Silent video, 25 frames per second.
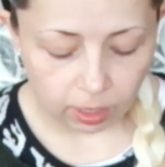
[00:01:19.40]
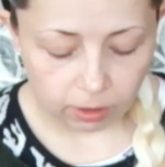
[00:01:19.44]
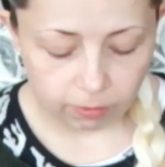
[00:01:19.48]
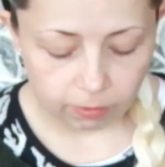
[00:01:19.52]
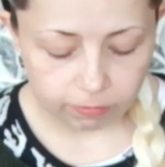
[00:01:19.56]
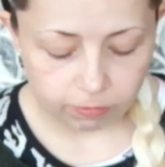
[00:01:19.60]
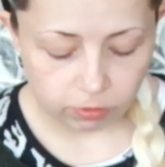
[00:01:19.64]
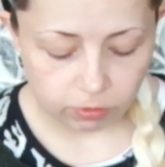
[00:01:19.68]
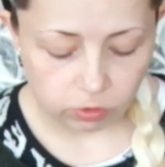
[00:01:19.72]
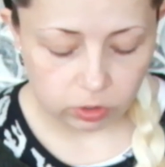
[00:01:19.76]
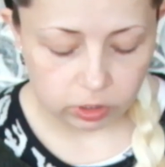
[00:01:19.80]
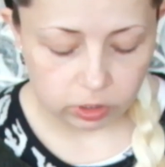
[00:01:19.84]

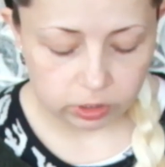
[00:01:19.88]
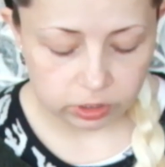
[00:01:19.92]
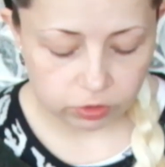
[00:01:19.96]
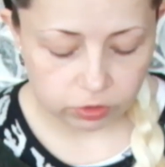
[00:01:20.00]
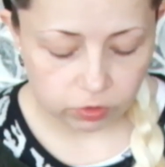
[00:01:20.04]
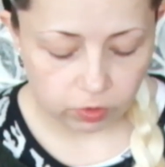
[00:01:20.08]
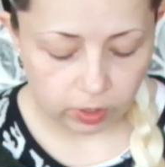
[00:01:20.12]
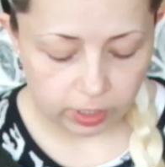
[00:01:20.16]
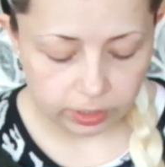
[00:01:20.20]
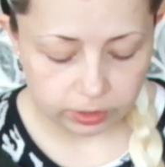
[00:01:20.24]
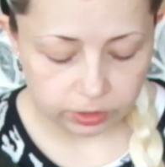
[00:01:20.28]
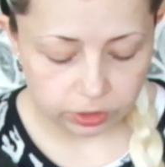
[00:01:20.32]
for a
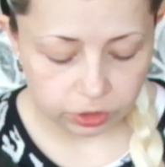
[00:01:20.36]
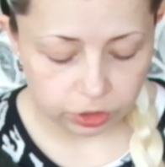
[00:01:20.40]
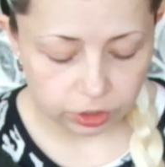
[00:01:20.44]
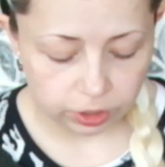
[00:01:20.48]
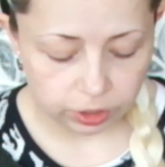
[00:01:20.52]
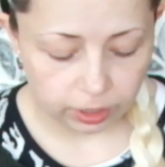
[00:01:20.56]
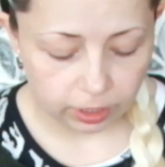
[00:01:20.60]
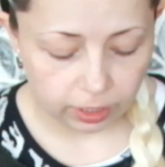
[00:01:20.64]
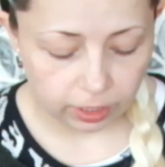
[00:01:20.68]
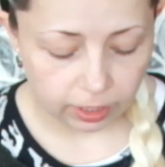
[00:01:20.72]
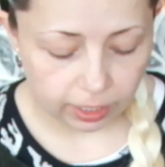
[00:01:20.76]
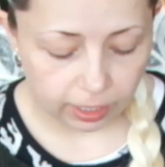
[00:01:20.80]

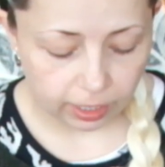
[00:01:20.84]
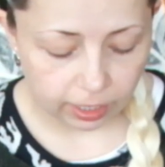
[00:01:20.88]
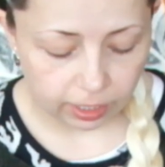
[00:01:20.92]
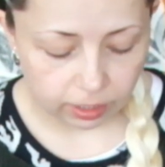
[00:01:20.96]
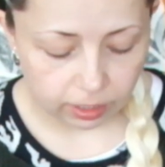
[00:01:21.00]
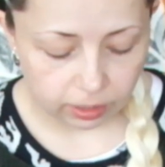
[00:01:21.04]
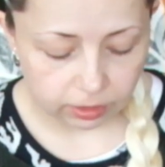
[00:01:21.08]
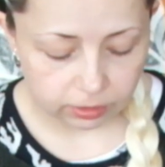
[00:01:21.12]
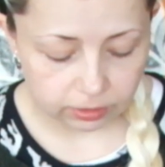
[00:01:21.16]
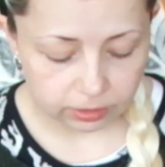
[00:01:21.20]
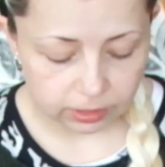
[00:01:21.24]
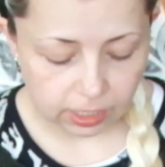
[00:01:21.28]
scrunchie,
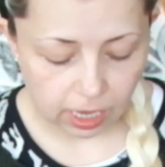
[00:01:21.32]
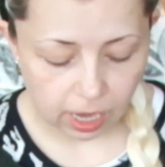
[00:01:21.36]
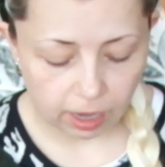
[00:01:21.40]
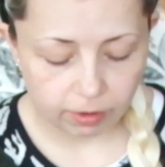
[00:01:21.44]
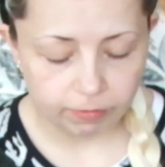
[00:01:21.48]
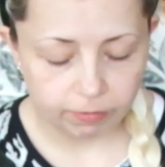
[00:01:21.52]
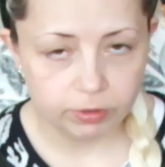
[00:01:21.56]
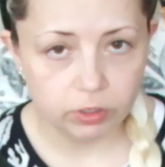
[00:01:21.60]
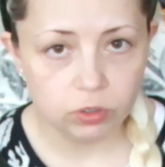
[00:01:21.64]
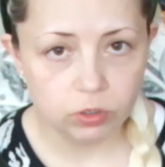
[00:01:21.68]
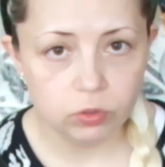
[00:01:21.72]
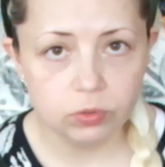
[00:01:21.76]
and
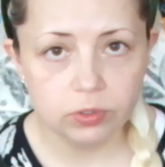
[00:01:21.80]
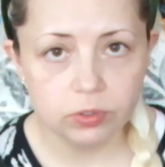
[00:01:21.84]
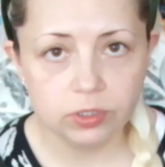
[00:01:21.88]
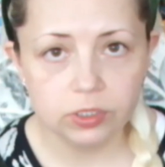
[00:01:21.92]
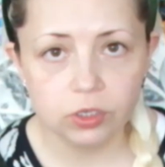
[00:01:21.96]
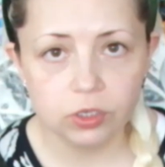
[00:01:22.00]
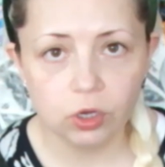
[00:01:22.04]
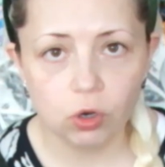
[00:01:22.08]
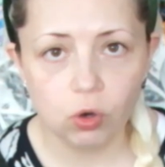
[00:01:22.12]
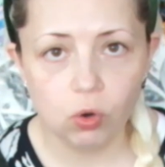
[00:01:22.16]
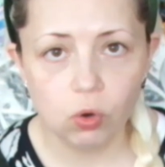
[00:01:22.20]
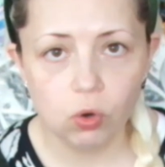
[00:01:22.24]
I've
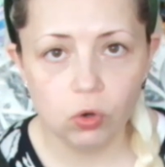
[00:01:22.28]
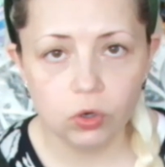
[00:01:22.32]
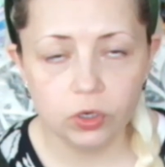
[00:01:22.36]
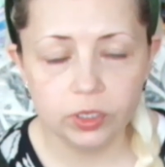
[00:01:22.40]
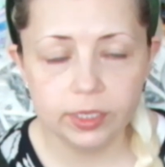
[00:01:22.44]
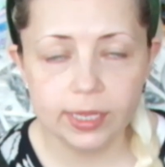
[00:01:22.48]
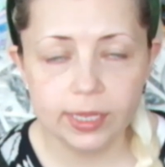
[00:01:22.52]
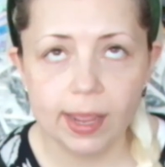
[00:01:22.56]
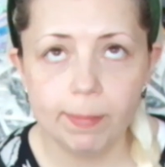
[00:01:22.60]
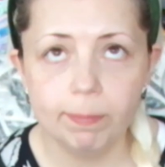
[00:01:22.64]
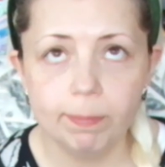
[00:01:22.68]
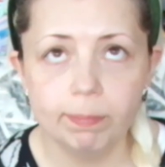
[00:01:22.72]
used
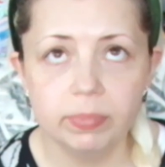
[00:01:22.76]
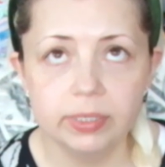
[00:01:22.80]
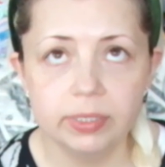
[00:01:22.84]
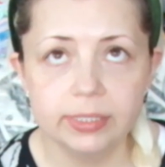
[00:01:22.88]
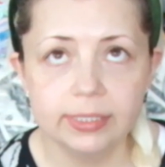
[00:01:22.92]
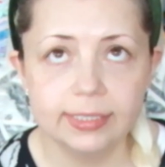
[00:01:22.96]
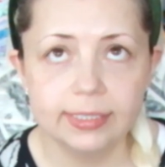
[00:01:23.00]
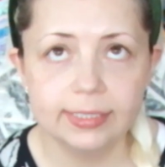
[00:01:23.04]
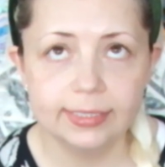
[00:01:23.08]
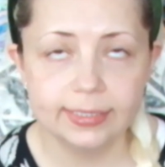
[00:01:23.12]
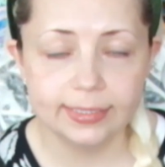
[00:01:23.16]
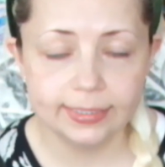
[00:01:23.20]
hook number
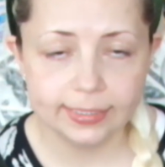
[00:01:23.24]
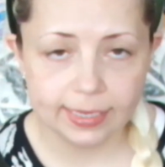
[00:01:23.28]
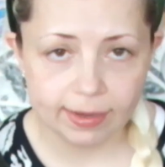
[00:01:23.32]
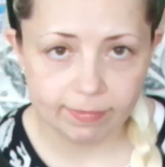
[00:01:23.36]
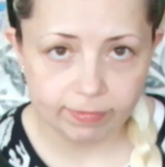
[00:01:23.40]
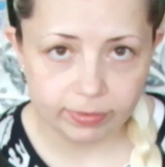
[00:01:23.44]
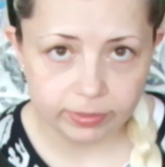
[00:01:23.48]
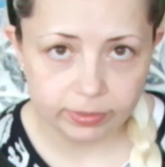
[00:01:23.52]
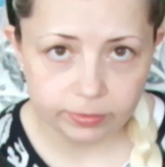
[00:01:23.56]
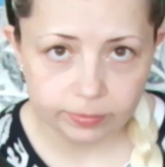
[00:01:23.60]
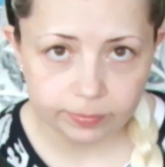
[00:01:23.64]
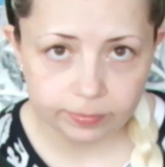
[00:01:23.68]

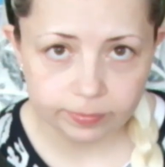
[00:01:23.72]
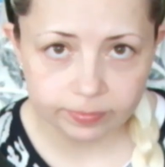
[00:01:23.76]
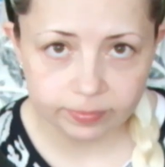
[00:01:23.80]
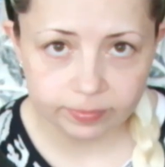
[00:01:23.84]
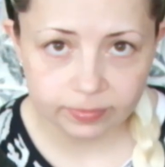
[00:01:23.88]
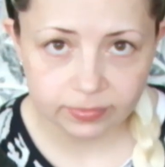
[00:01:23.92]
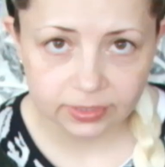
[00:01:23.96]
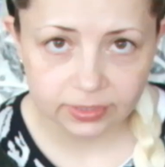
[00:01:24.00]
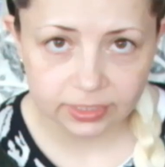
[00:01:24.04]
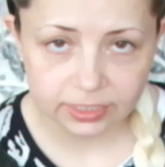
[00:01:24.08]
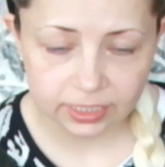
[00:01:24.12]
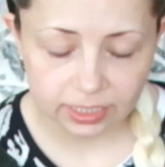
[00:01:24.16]
7
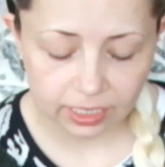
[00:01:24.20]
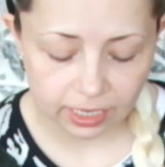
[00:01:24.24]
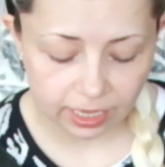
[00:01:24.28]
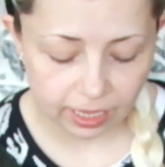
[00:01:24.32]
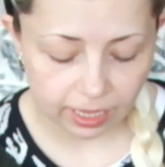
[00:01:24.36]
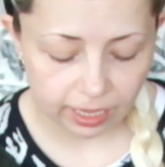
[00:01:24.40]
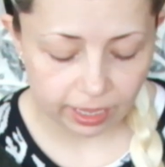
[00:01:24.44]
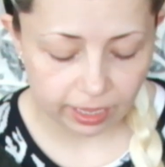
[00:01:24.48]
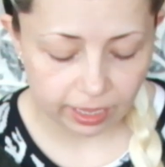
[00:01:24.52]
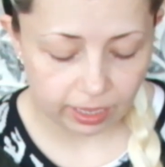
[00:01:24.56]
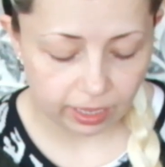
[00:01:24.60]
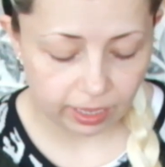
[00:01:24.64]

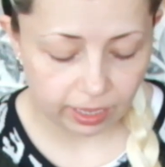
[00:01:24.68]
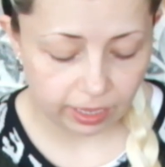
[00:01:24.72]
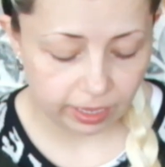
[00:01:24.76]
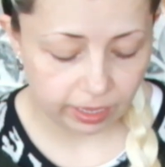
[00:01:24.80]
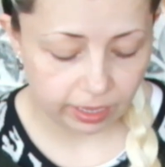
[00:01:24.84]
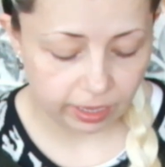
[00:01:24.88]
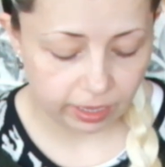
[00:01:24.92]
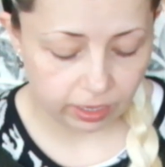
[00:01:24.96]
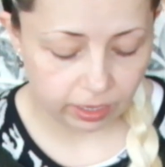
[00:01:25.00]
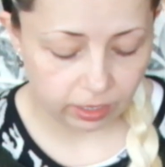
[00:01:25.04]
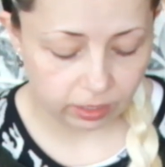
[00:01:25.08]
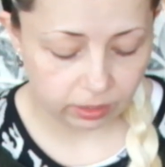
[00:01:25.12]

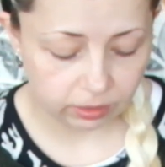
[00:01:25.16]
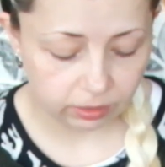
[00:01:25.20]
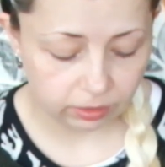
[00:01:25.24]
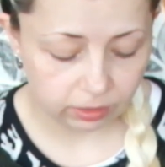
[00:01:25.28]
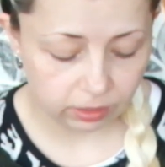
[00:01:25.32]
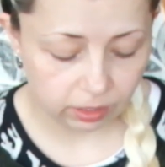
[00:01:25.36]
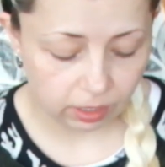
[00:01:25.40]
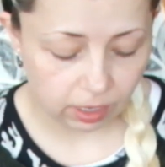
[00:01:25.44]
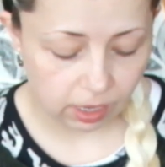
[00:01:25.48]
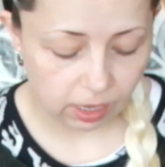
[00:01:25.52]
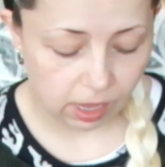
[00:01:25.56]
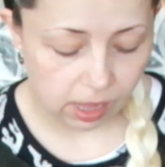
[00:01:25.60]
and
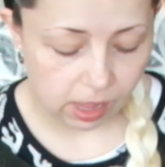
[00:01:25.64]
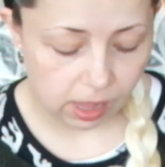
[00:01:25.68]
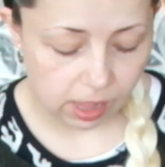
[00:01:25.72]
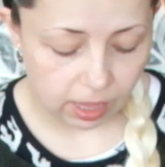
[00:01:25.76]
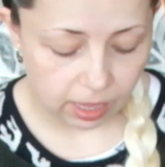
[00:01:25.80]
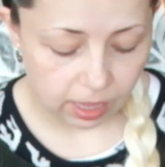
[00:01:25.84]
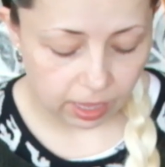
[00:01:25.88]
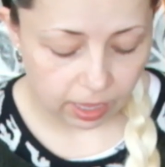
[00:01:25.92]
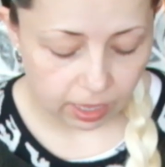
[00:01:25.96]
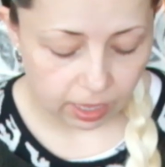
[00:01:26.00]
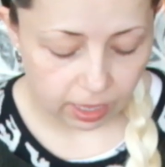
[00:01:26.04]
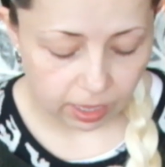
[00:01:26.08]

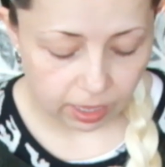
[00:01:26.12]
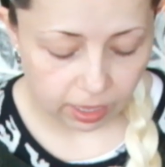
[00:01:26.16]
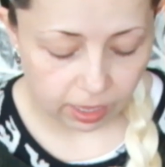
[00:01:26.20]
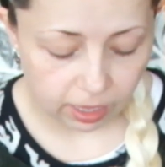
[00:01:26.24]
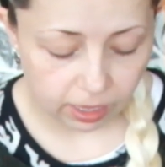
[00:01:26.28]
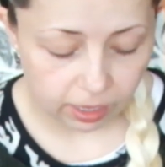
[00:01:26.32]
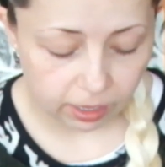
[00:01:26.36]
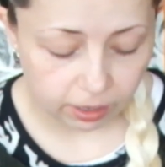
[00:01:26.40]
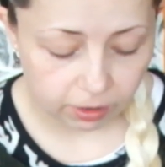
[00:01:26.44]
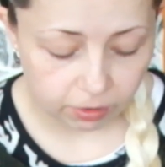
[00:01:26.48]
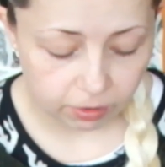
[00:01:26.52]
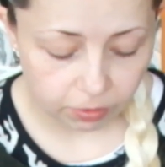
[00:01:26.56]

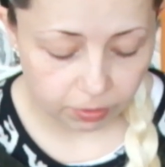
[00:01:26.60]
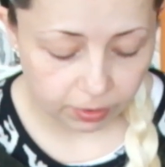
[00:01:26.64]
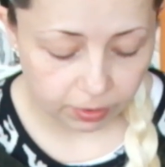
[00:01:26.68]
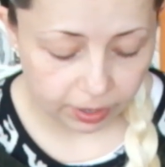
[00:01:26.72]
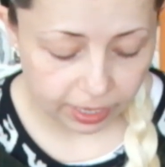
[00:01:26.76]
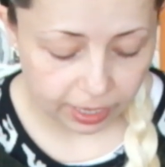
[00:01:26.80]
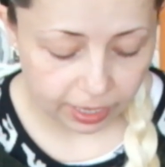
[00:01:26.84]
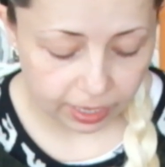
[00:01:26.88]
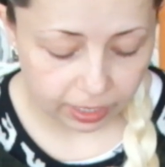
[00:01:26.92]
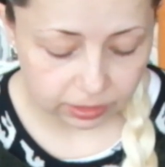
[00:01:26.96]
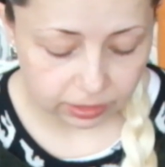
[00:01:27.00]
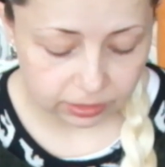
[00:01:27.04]
it
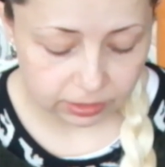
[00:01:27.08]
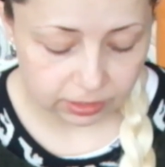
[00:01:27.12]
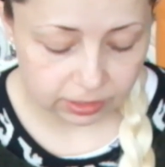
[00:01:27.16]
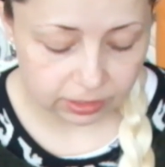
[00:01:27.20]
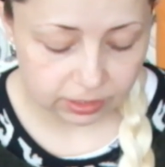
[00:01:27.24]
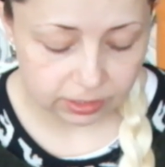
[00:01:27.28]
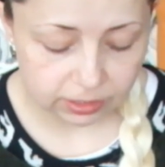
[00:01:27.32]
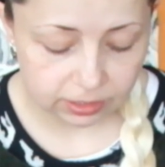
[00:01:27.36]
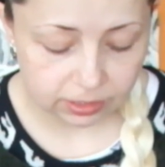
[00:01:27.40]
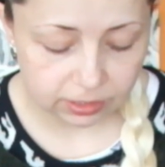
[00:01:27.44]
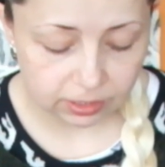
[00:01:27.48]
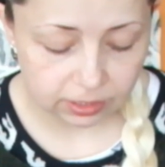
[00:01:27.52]
creates a
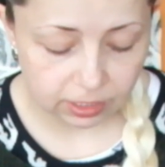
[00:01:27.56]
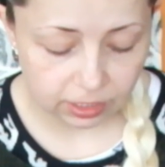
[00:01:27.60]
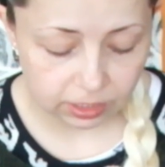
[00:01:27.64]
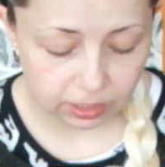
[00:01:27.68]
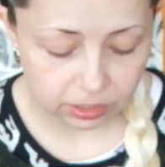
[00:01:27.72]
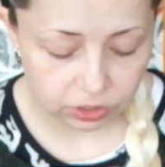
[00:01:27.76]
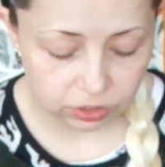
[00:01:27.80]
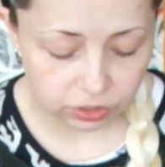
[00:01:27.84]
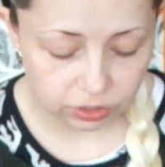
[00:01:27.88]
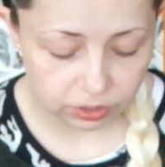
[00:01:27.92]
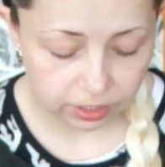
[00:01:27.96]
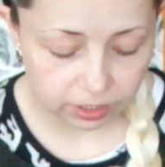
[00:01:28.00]

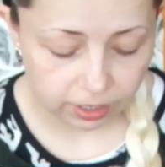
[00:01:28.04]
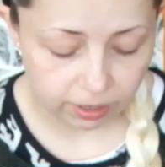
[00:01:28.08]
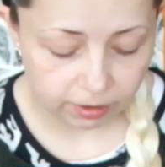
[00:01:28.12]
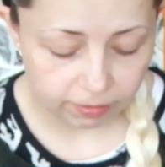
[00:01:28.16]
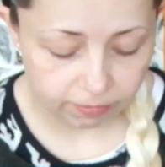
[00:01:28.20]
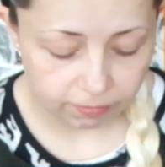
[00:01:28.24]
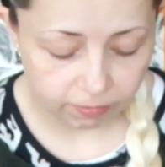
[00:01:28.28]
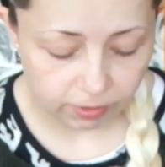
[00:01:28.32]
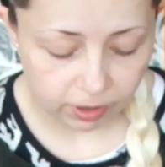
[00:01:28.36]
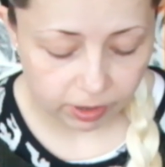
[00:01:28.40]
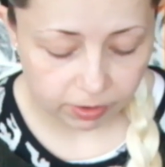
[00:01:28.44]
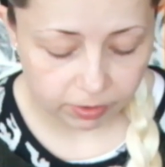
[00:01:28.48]
stitch
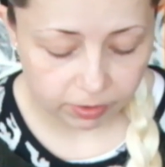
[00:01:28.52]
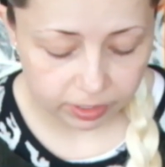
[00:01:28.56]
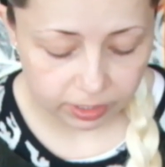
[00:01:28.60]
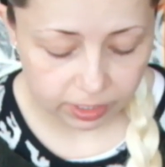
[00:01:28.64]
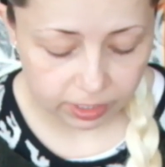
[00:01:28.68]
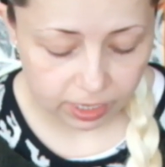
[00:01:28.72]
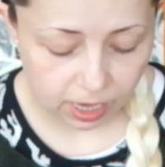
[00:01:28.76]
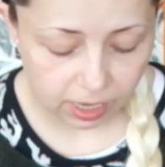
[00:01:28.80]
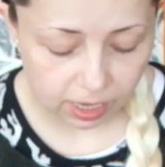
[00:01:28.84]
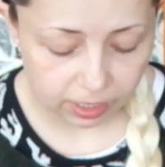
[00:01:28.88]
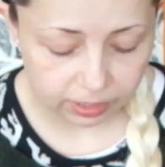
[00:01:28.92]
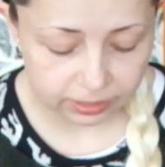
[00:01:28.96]
very
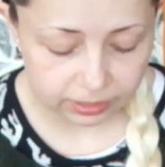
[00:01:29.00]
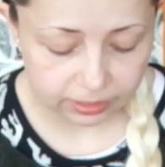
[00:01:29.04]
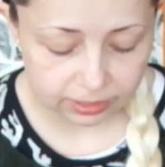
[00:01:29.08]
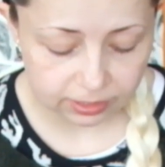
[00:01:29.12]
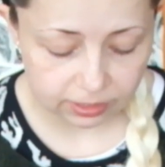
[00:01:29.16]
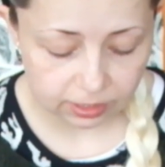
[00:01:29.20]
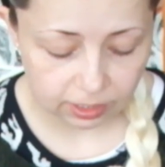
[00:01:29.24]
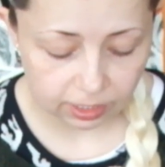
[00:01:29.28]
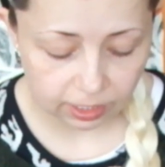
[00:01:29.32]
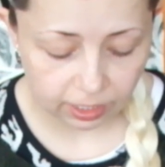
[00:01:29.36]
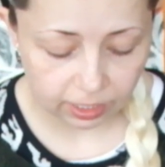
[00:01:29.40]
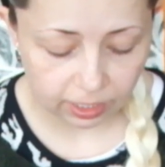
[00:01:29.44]

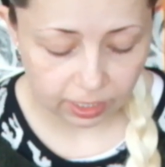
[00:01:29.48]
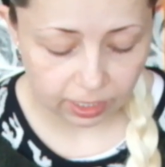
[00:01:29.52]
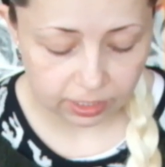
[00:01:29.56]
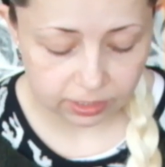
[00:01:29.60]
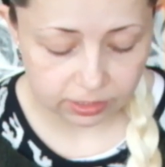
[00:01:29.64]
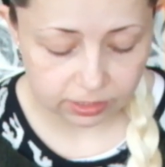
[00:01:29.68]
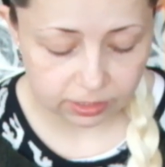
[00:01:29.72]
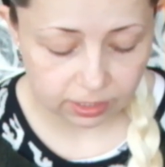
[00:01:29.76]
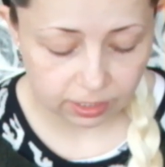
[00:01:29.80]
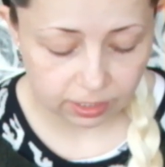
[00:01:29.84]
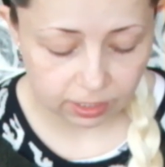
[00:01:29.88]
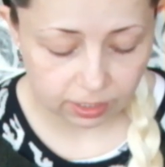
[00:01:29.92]
nicely
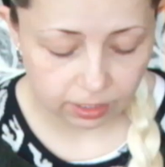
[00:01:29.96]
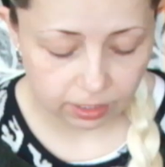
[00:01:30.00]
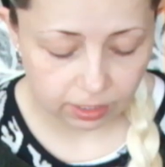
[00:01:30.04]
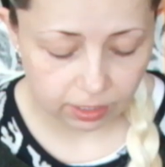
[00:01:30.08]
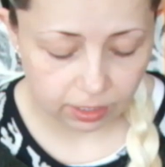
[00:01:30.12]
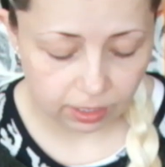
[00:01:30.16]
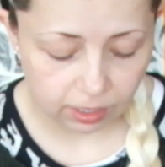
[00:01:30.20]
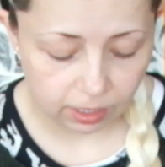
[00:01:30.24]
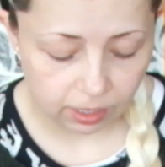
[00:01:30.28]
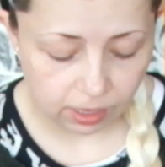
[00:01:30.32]
as a